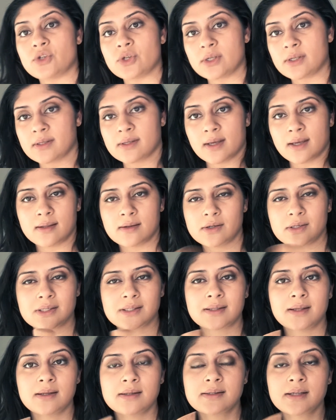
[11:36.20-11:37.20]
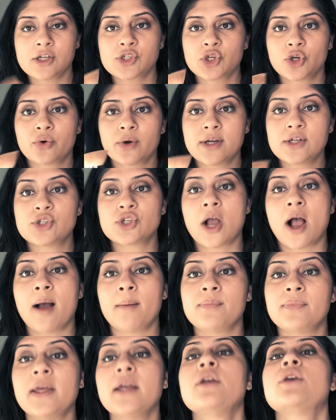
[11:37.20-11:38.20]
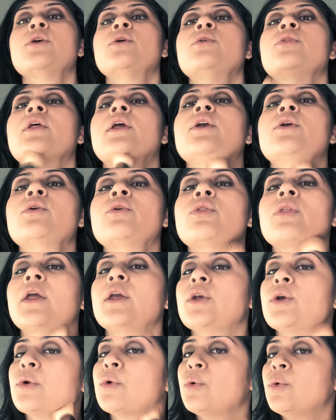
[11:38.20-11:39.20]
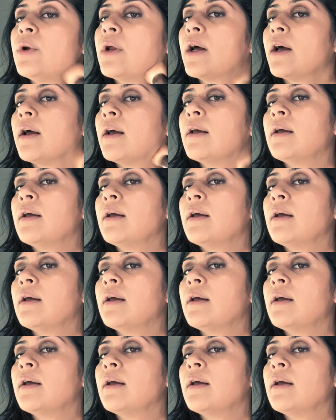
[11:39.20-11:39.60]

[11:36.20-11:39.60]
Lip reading: just did such a great job. Thank you, Huda.